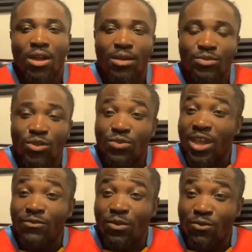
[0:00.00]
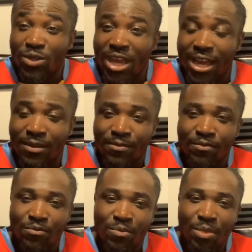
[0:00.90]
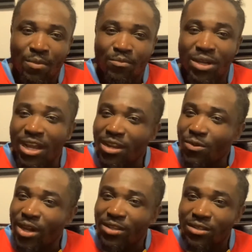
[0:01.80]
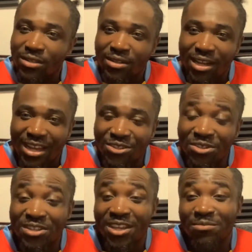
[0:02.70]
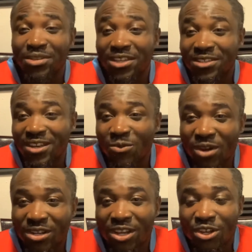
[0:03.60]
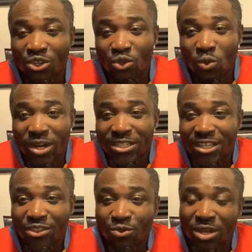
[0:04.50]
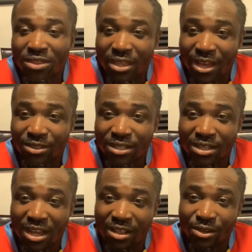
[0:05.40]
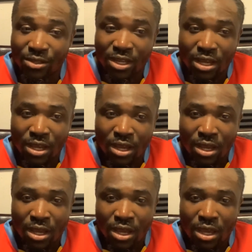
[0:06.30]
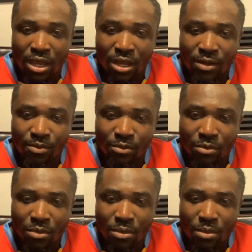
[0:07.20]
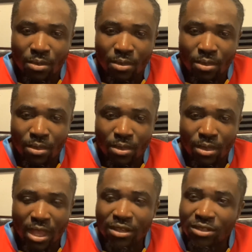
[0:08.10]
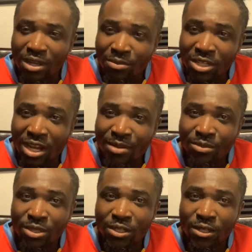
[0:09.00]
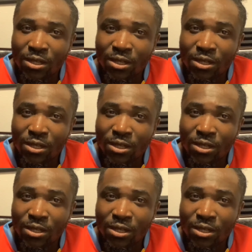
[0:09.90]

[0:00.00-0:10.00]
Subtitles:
so thankful for that. But anyways, I took second place and I won $23,000. And sometimes